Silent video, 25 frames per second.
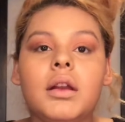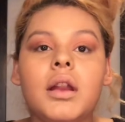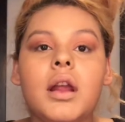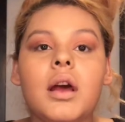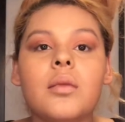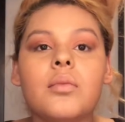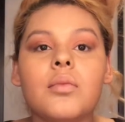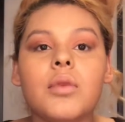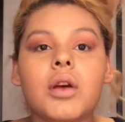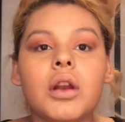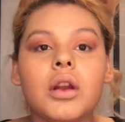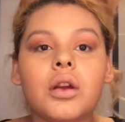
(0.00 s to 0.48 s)
Now
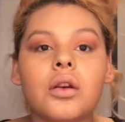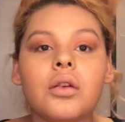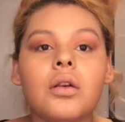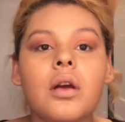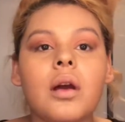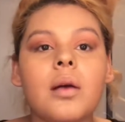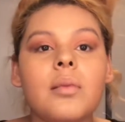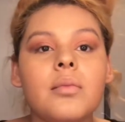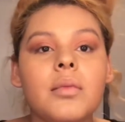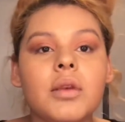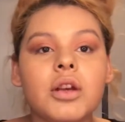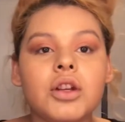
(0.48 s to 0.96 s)
I'm going to
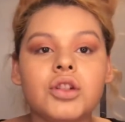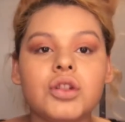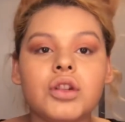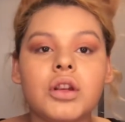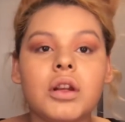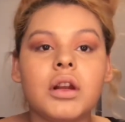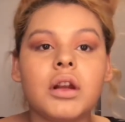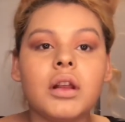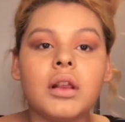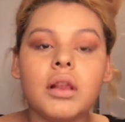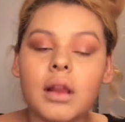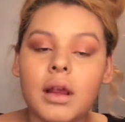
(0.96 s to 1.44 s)
grab my
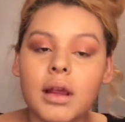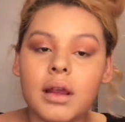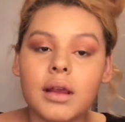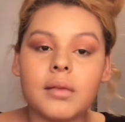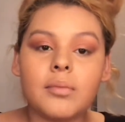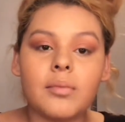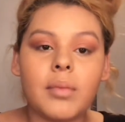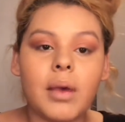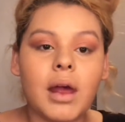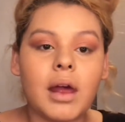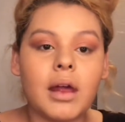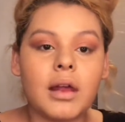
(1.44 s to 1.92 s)
Shade and
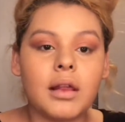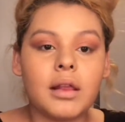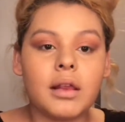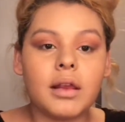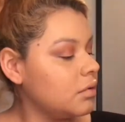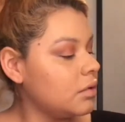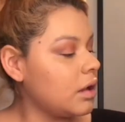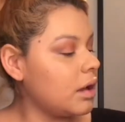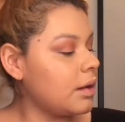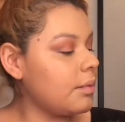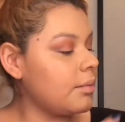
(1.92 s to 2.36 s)
Light palette.